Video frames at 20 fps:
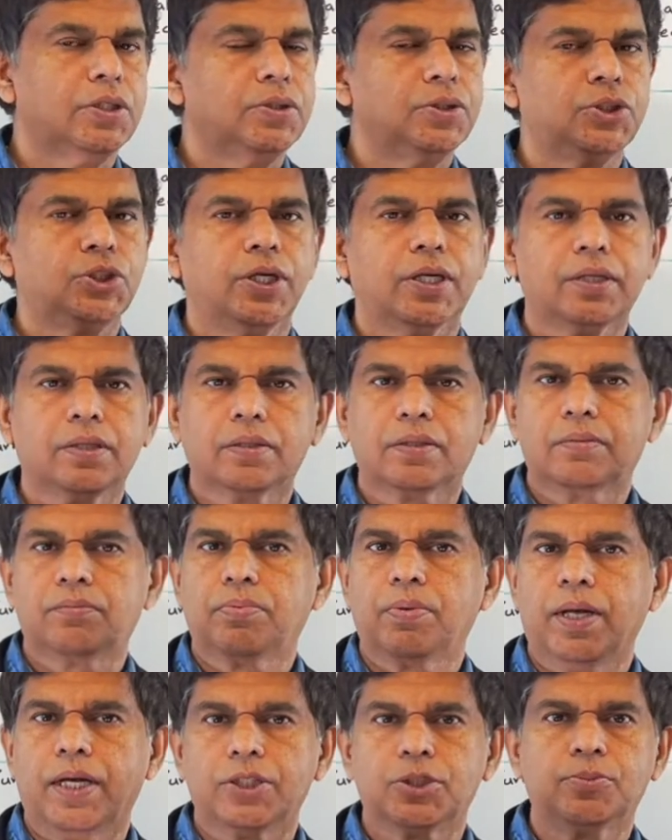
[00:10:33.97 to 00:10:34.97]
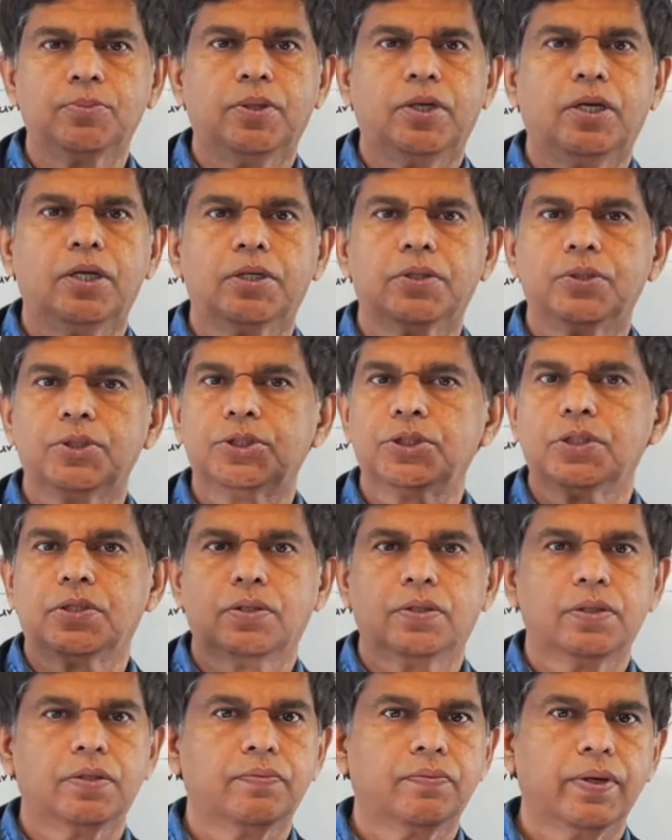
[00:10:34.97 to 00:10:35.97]
you check plasma
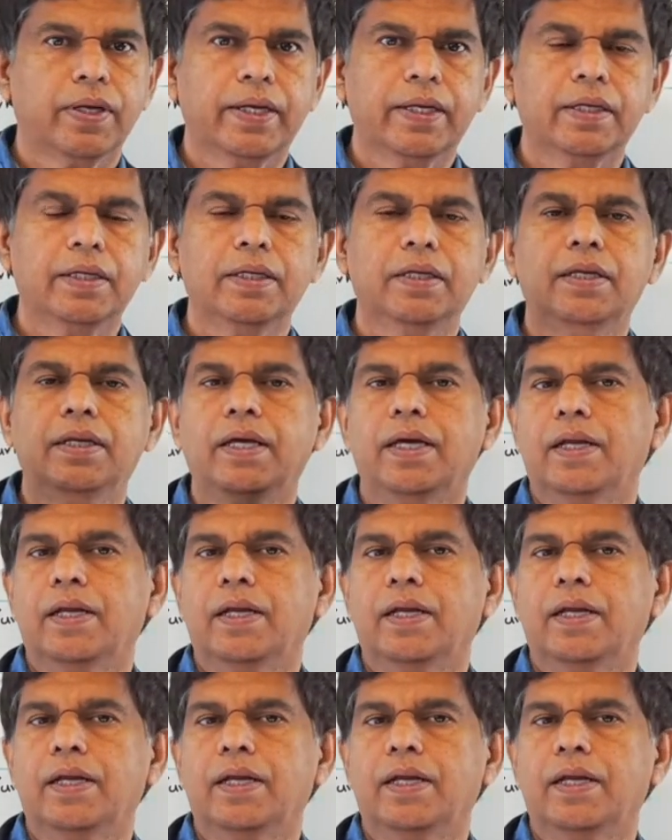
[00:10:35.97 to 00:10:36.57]
aldosterone, renin,